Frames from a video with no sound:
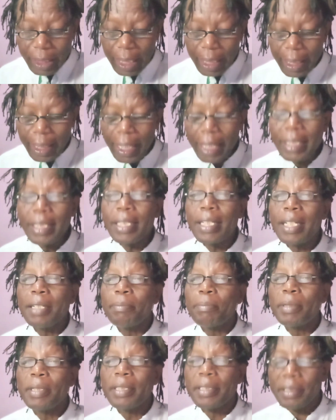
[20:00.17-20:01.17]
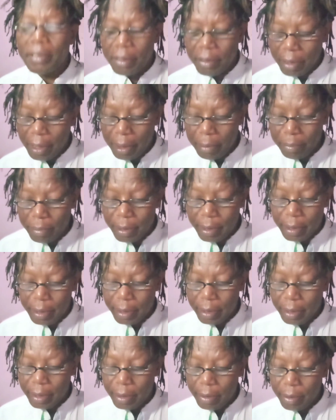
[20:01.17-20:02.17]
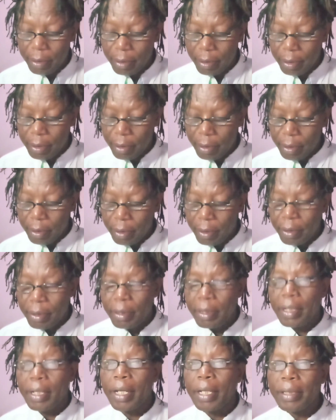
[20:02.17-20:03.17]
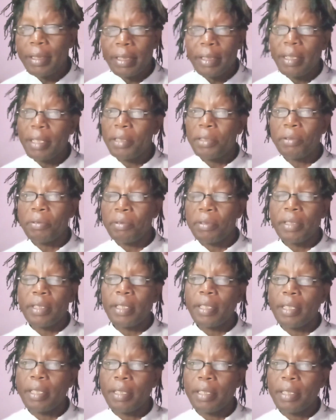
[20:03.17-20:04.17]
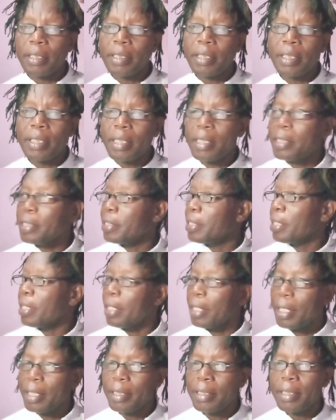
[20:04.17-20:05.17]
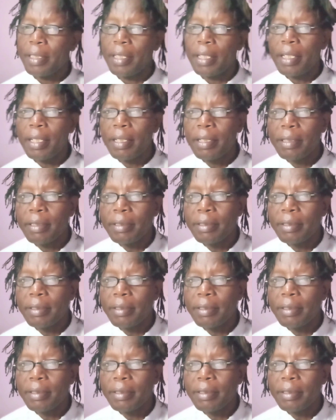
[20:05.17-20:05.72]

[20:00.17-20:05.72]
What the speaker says: Light can be described. Light that you see. Is there light there?